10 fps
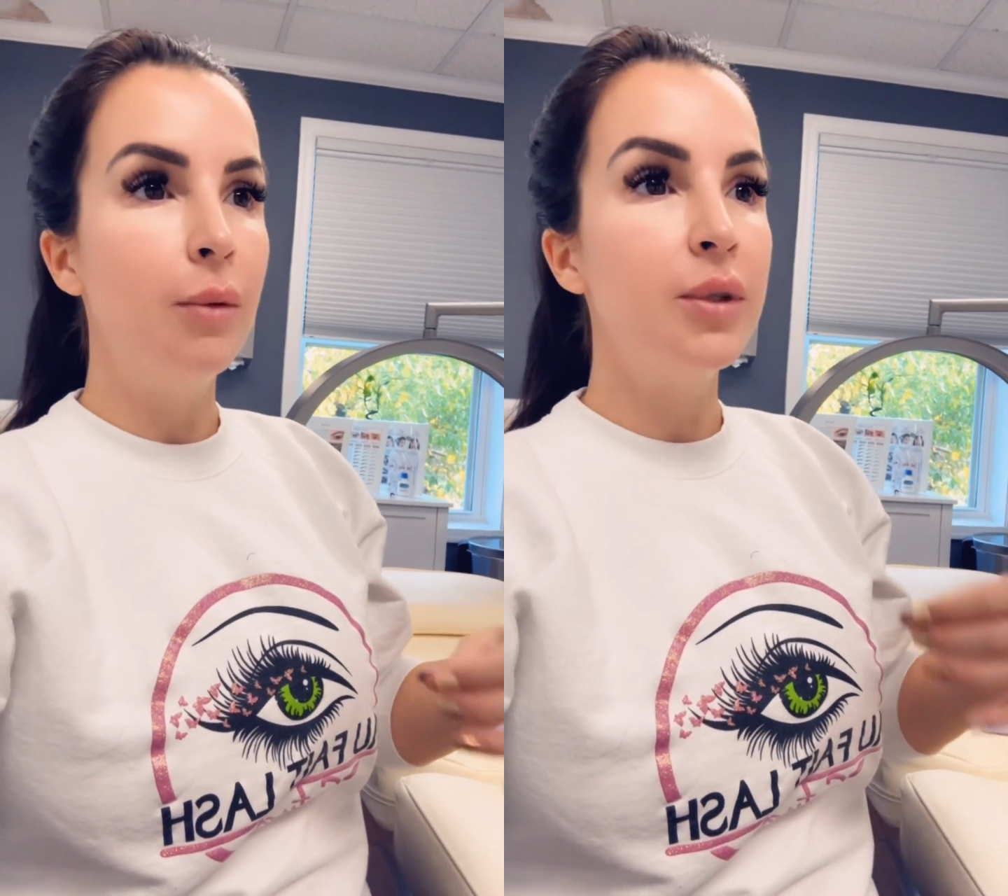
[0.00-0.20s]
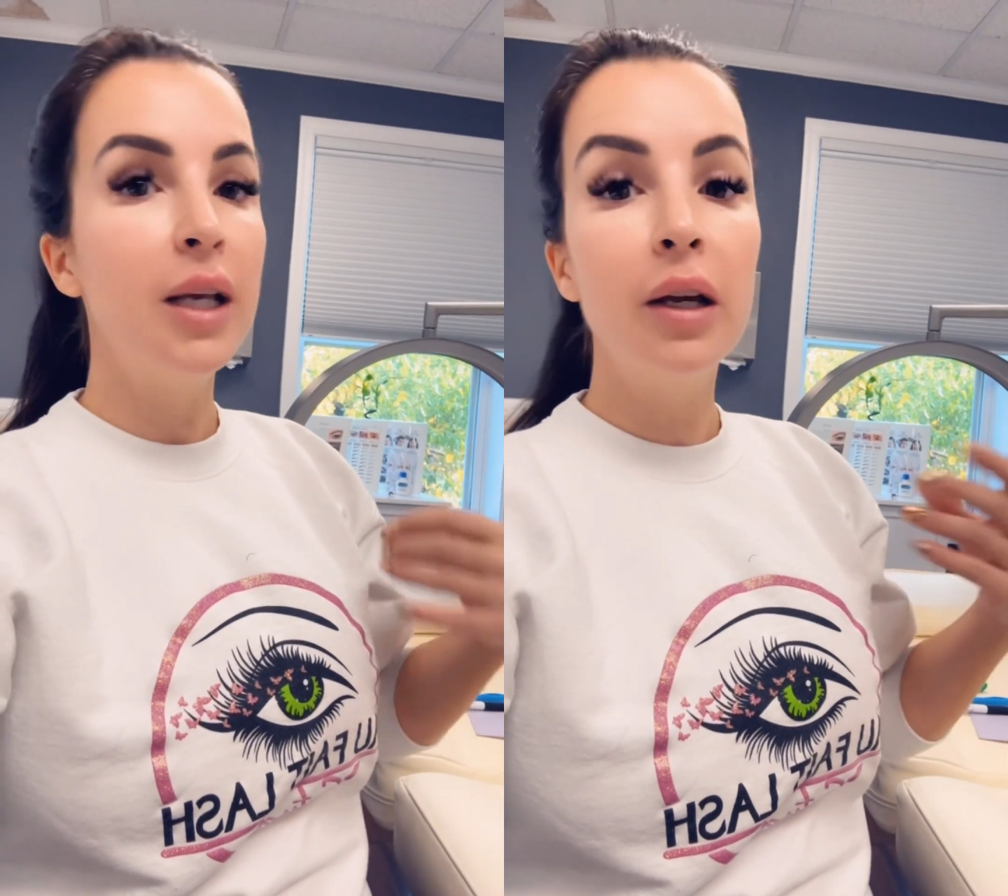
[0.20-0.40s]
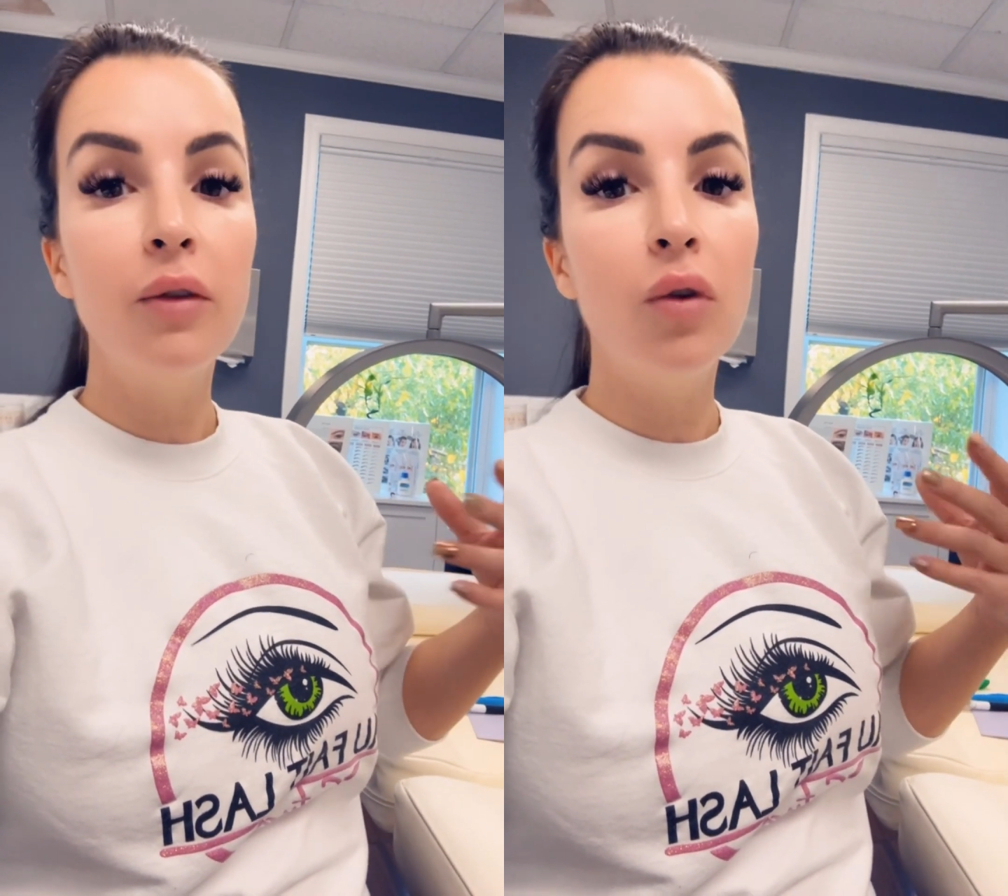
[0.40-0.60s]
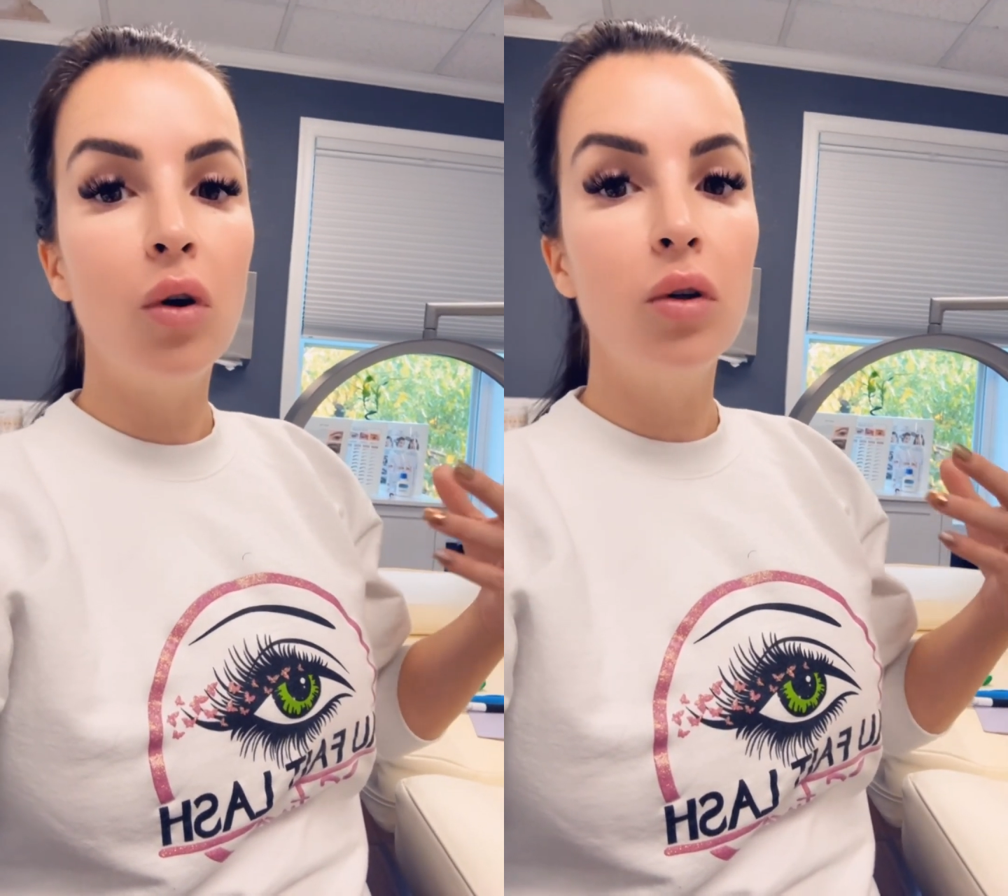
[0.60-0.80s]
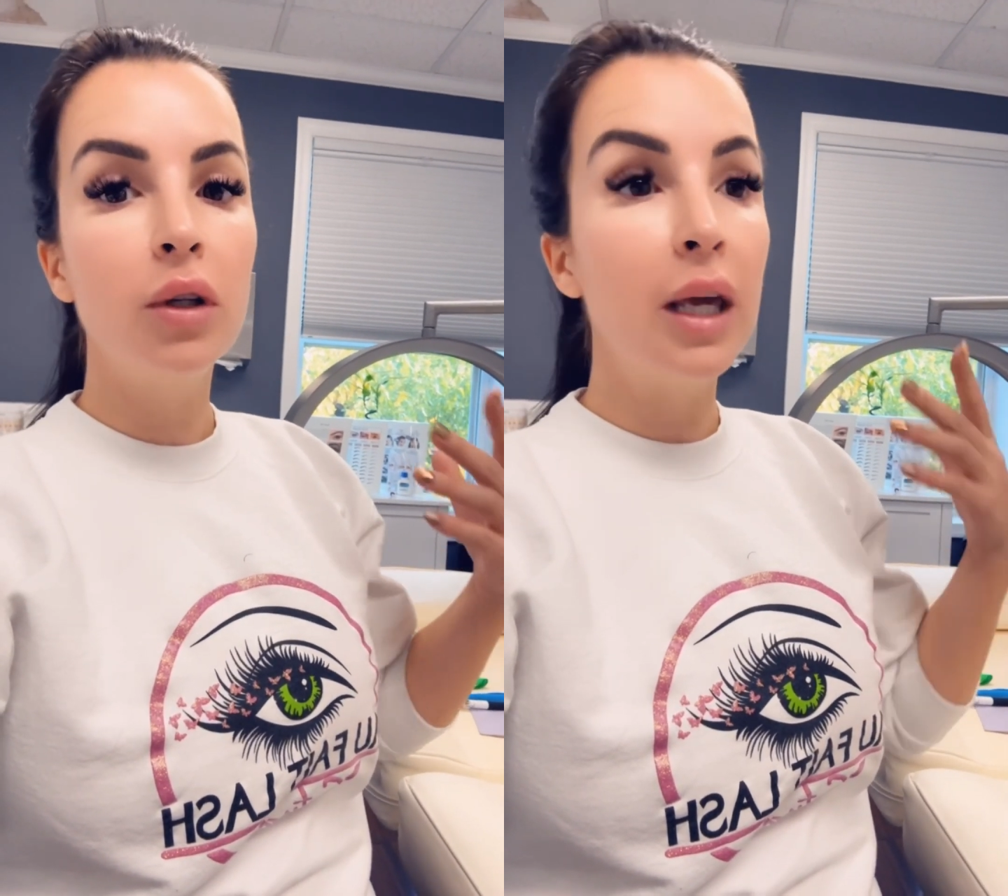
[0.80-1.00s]
Second of
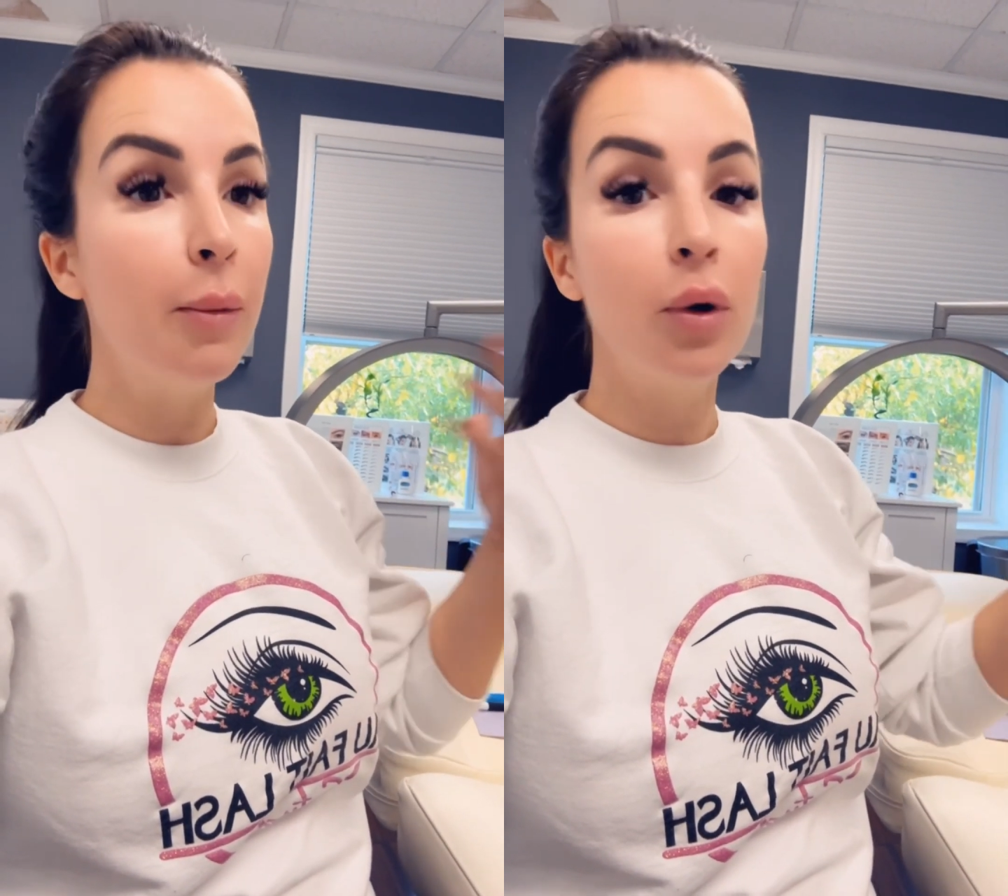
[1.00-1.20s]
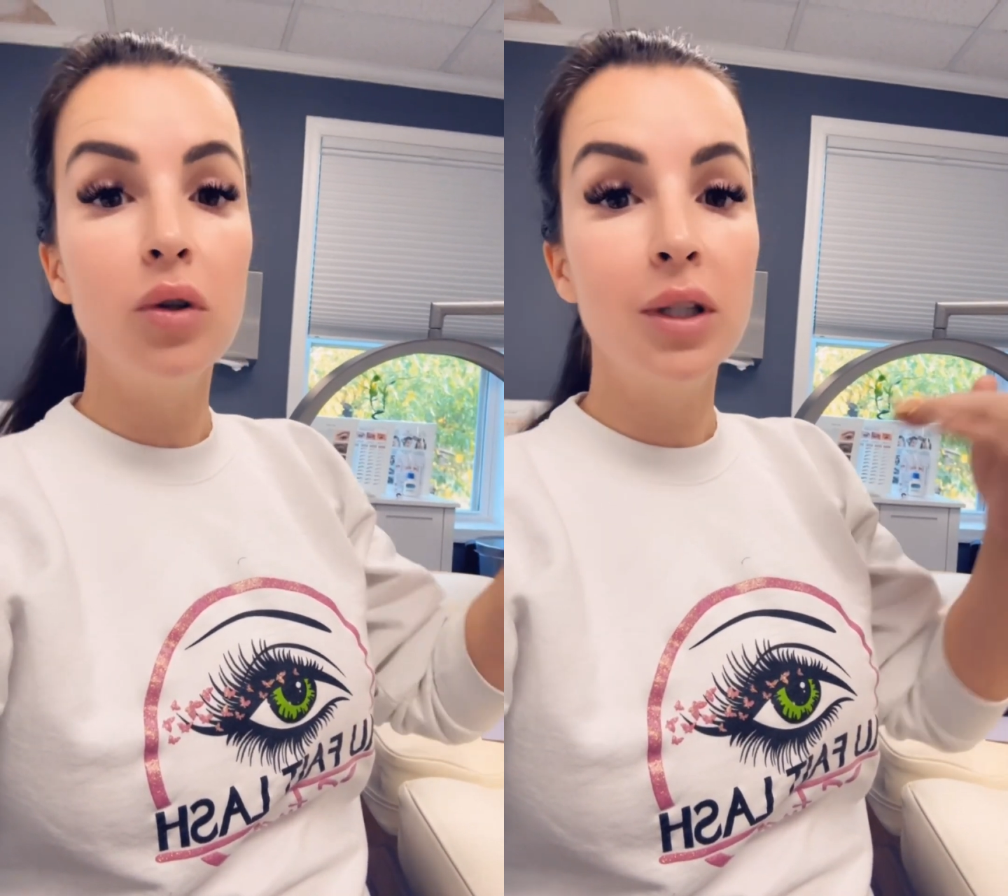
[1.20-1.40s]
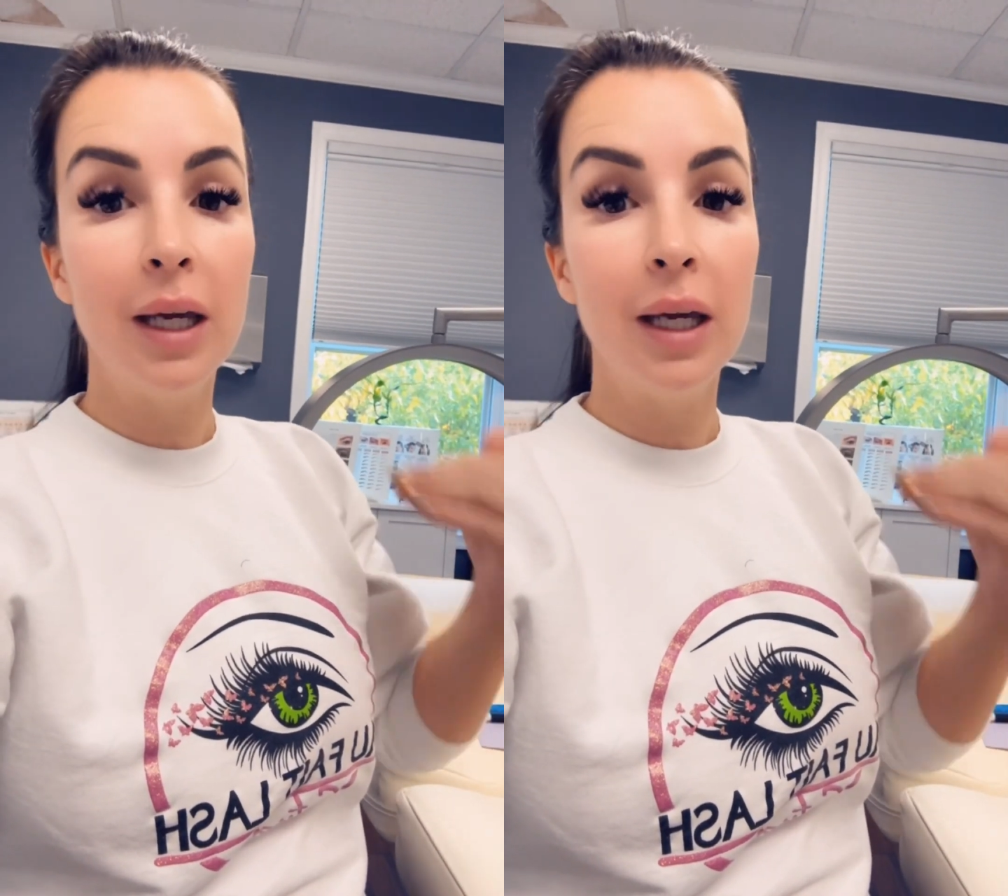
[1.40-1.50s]
all, chemicals